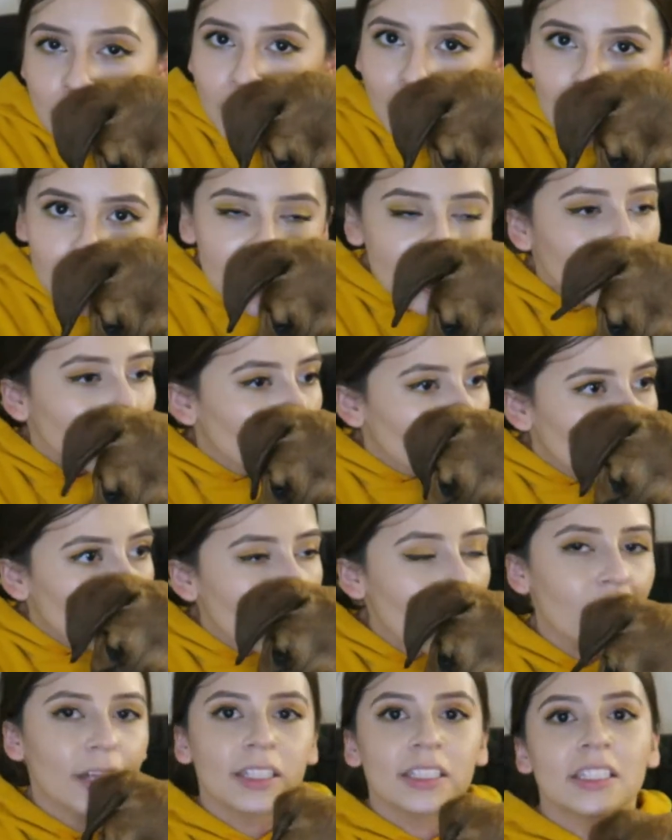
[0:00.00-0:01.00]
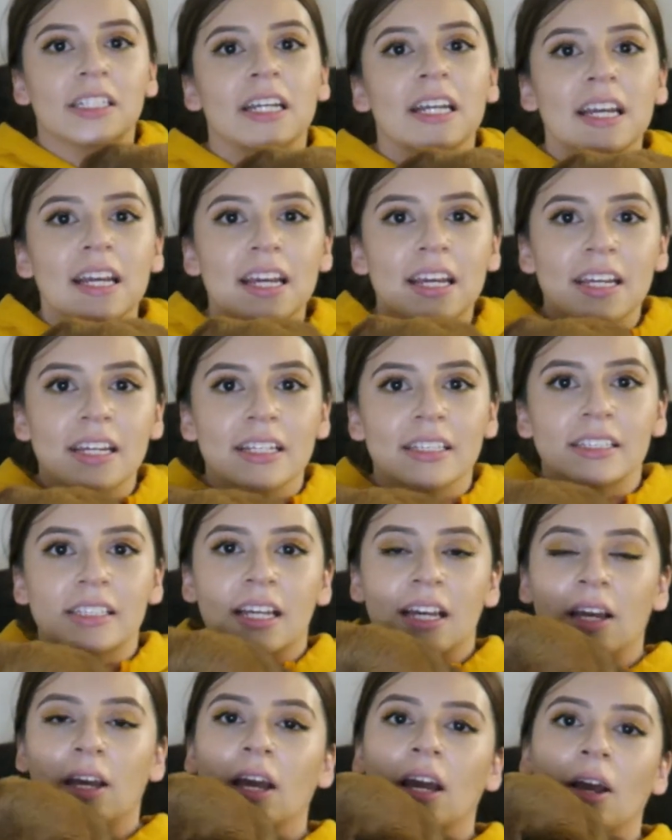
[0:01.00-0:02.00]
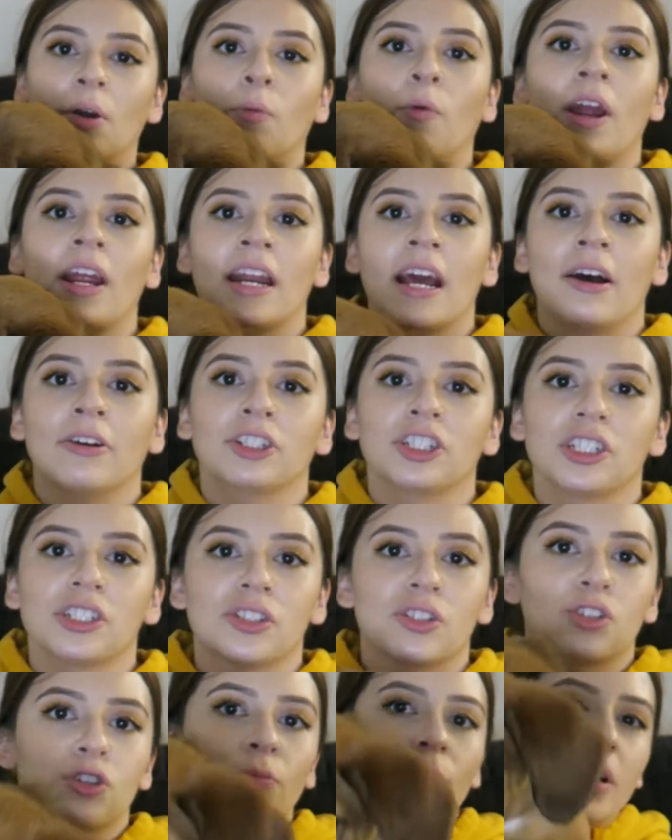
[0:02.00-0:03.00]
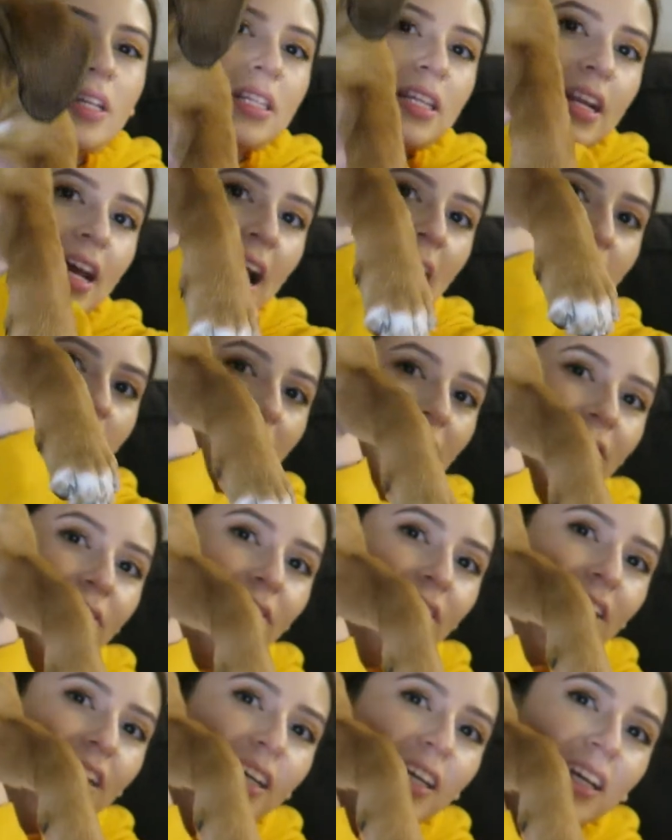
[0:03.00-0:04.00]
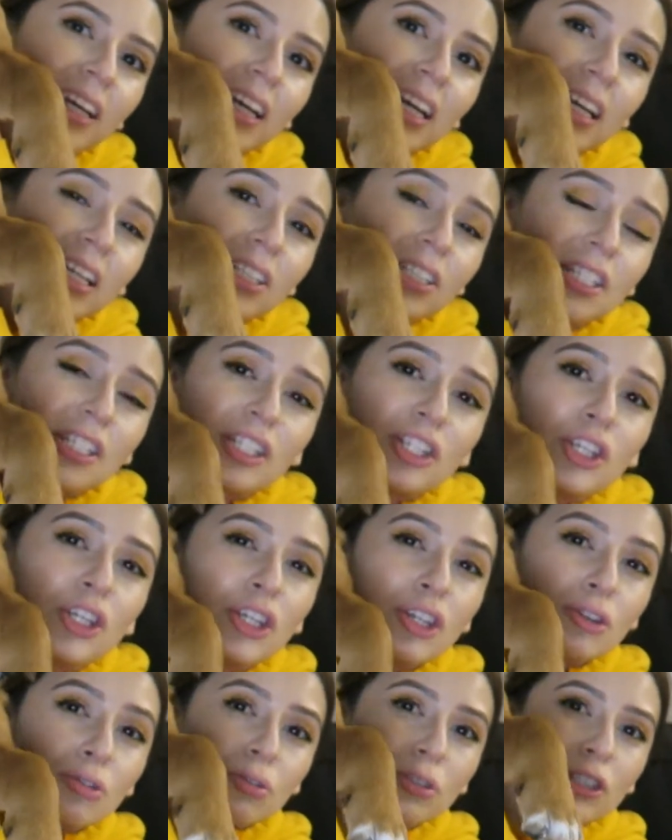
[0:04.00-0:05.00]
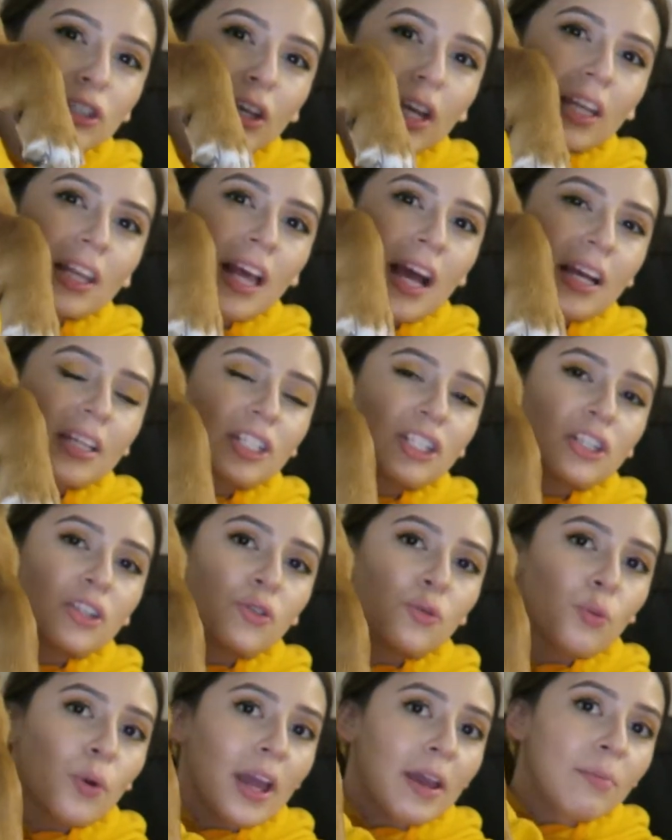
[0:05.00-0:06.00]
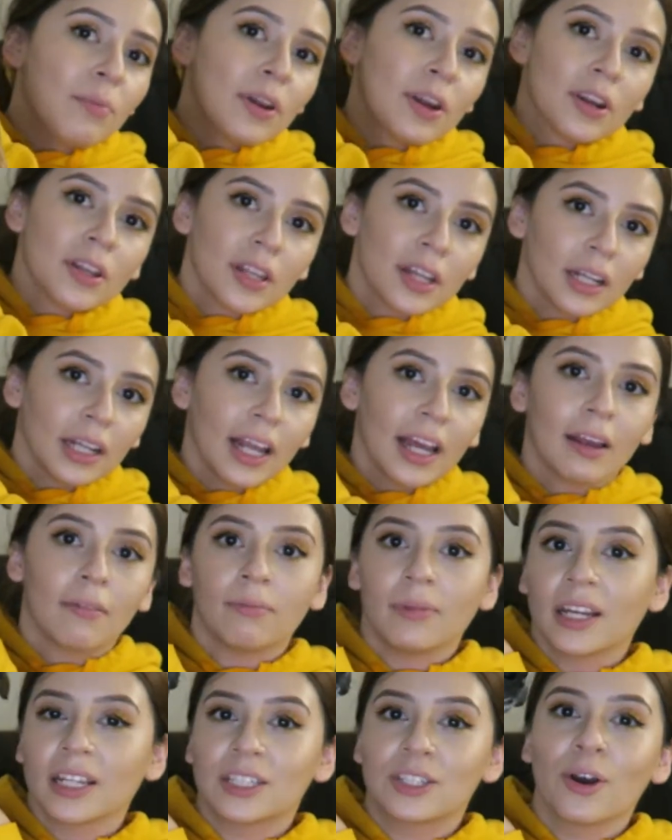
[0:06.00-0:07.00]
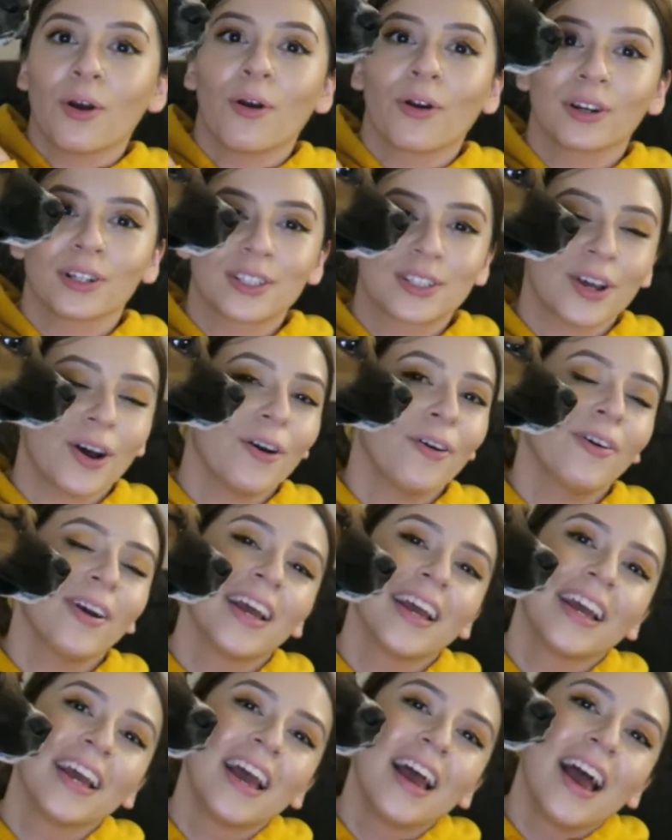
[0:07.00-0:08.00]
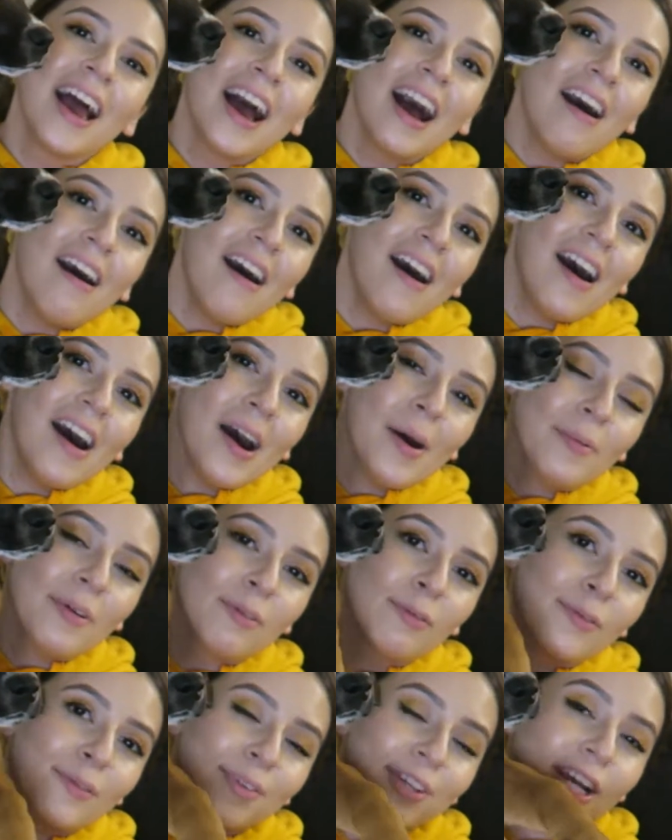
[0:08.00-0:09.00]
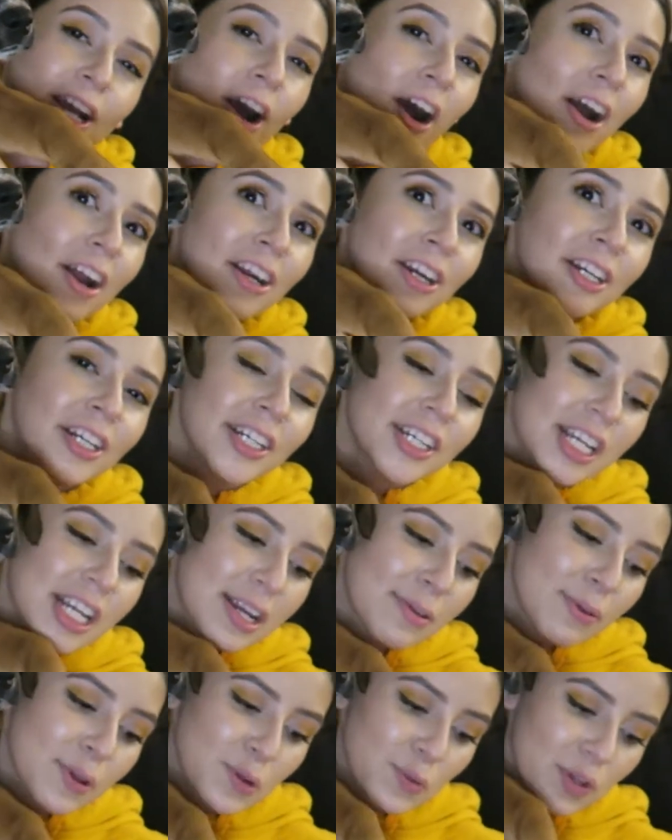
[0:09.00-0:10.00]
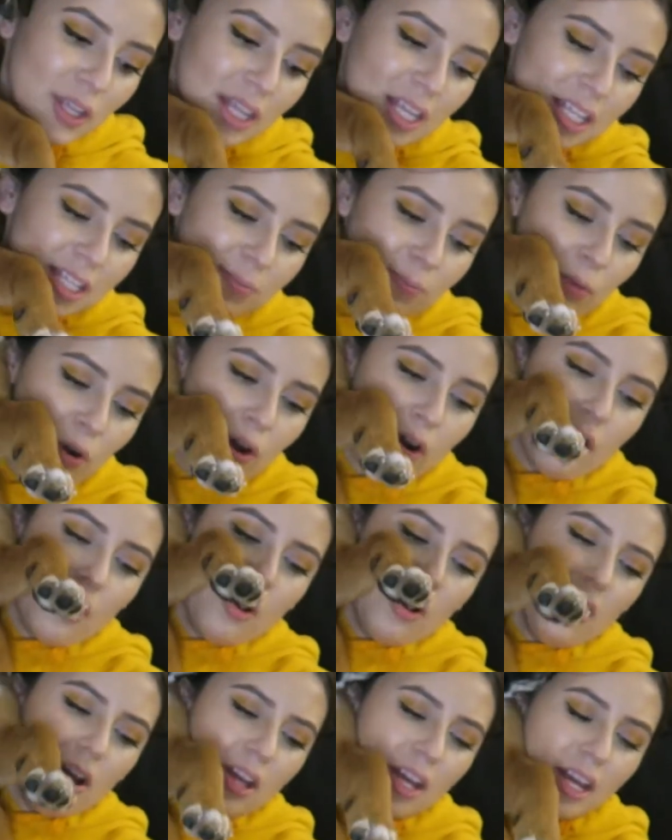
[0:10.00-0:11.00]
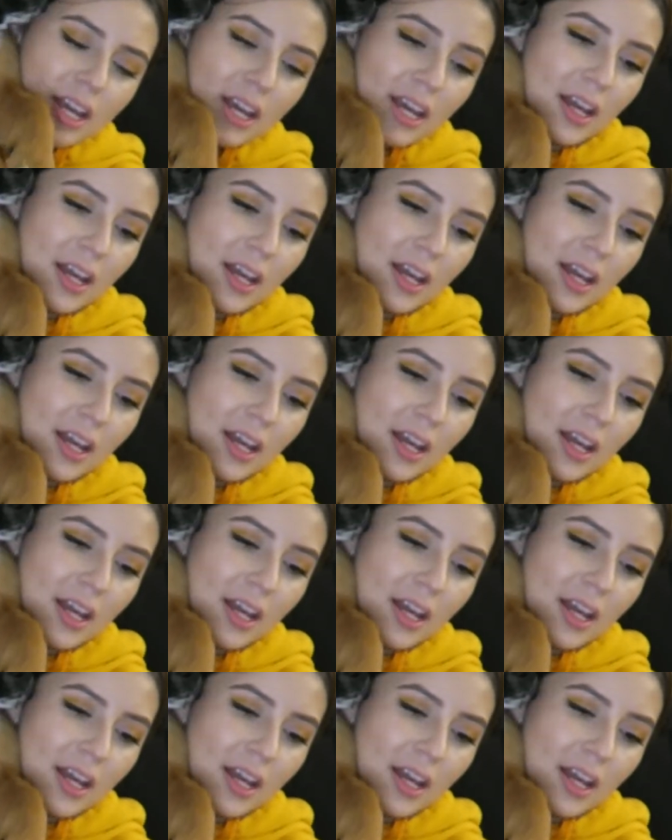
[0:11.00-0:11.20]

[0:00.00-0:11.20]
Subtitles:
baby. She is, right now she's 2 months and a half. She's huge. Look at that. She's way bigger than like my torso. When we got her, she was really small.